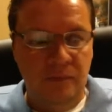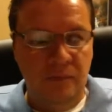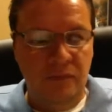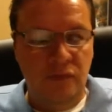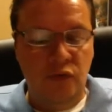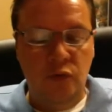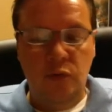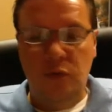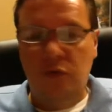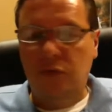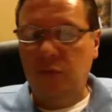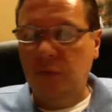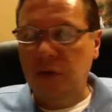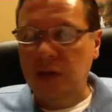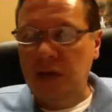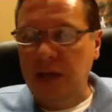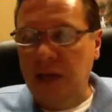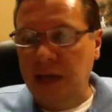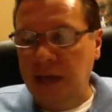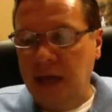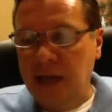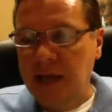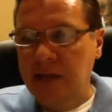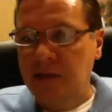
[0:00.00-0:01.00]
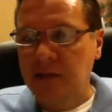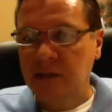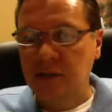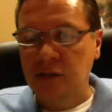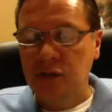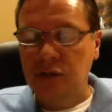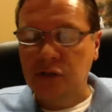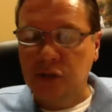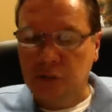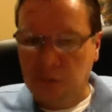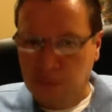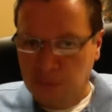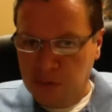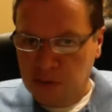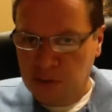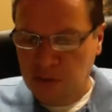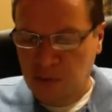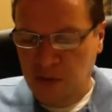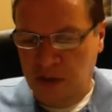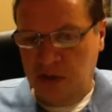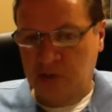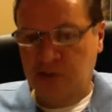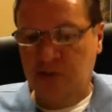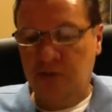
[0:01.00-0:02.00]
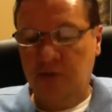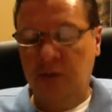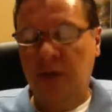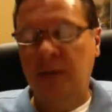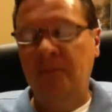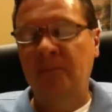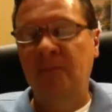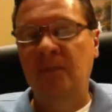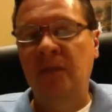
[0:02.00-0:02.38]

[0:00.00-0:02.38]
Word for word: two or three decades in children's ministry.